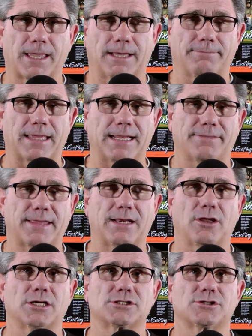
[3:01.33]
they
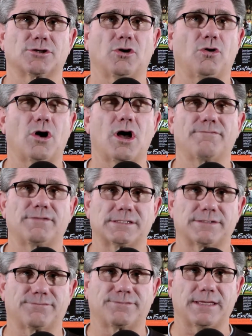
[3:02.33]
lost their whole
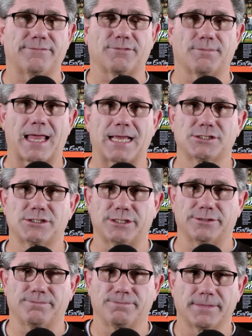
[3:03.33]
offensive team from last
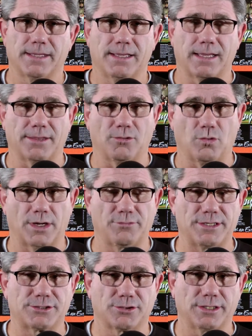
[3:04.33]
year. The one
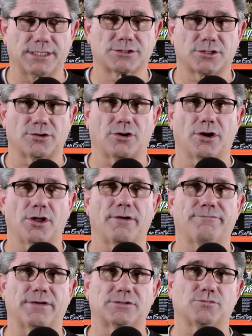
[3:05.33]
returning starter on
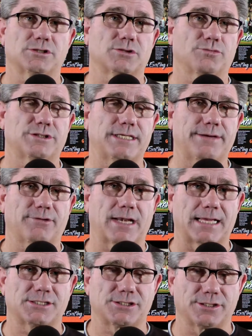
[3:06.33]
offense was a receiver
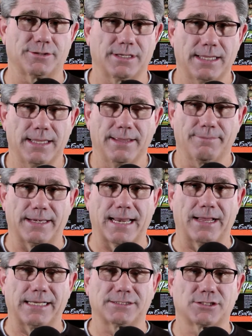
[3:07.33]
last year, but
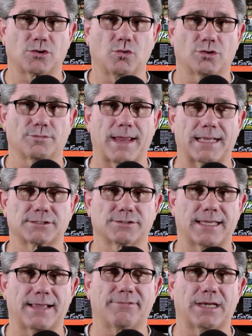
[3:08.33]
now he's the quarterback. So
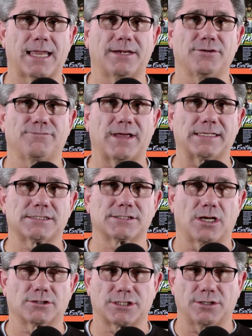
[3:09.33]
they have a lot of new faces
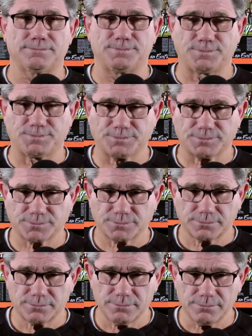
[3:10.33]
also.
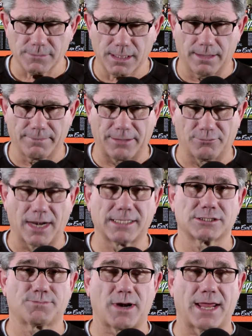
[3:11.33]
They run a
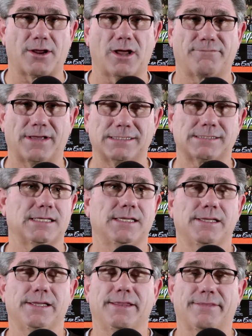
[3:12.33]
spread offense.
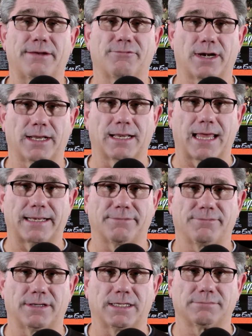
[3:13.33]
They run a lot
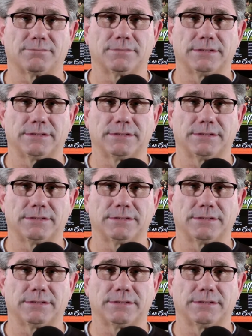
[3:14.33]
of